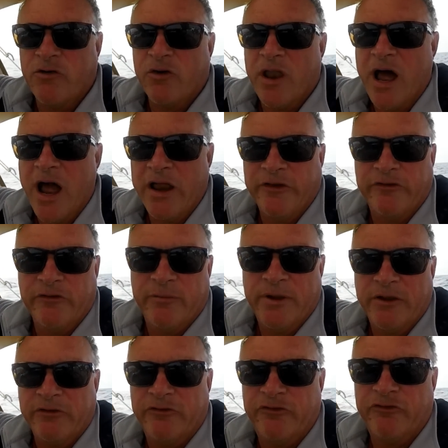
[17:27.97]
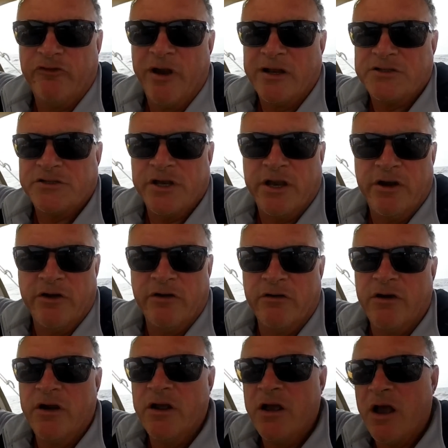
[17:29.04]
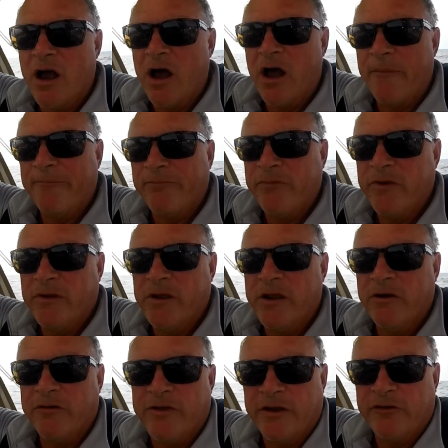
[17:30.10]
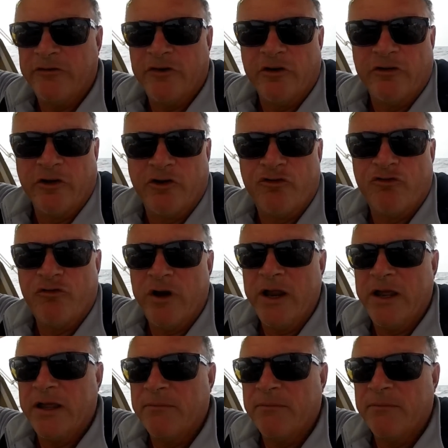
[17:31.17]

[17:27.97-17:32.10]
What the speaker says: lines are being stretched. You hear things start to creak